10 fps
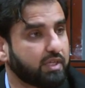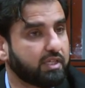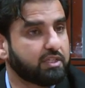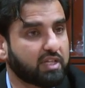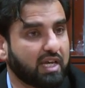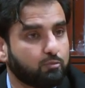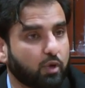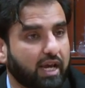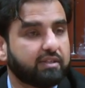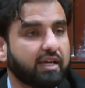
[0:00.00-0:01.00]
in the same
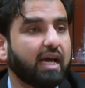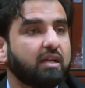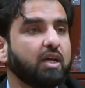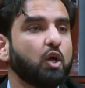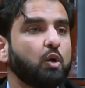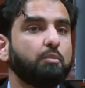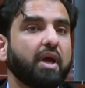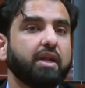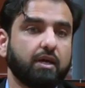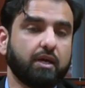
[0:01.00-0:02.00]
way that
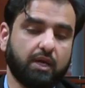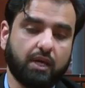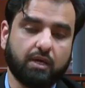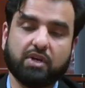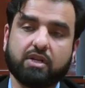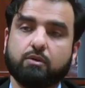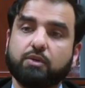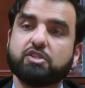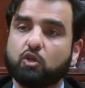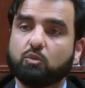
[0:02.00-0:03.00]
many
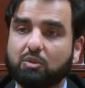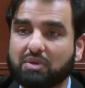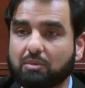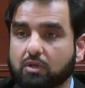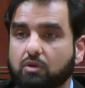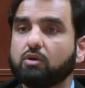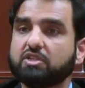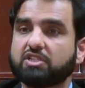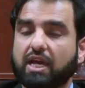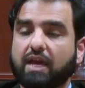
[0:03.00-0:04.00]
reasonable people
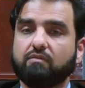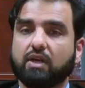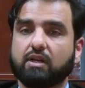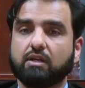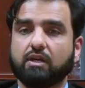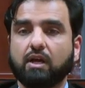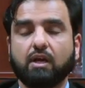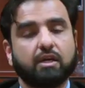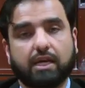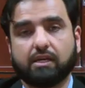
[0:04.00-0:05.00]
could say that
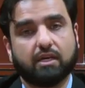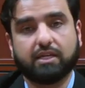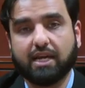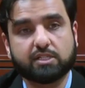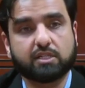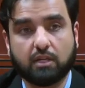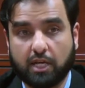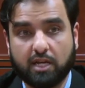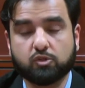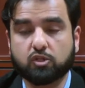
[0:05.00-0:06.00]
KKK's
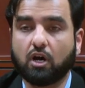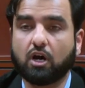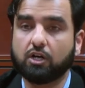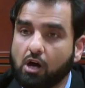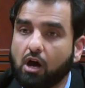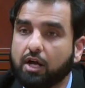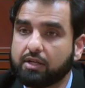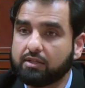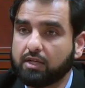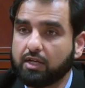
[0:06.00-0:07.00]
claims are
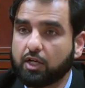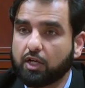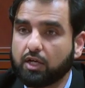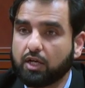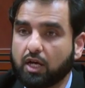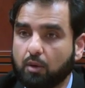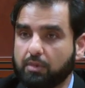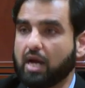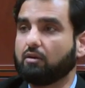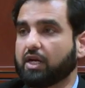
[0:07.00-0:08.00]
not
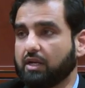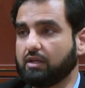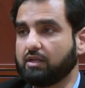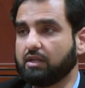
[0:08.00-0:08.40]
American.